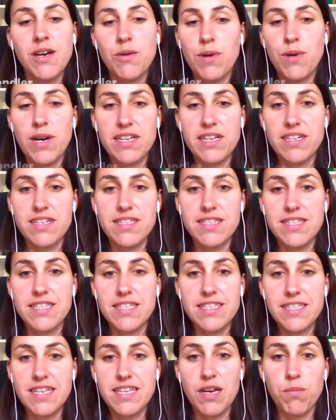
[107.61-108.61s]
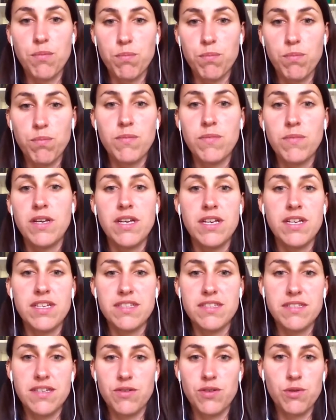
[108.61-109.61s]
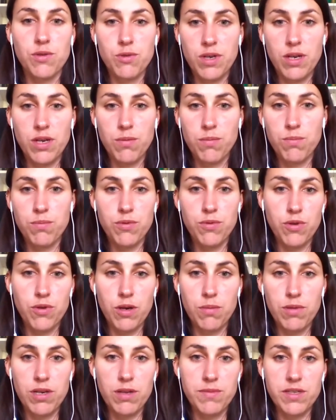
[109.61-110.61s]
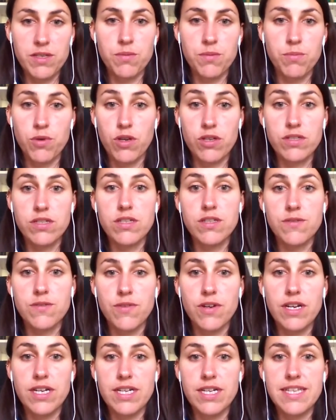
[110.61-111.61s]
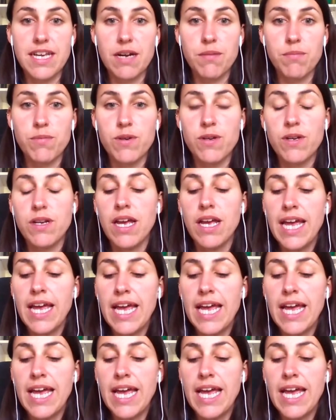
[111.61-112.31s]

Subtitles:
Why does this happen? Is there a real problem in the process, for example?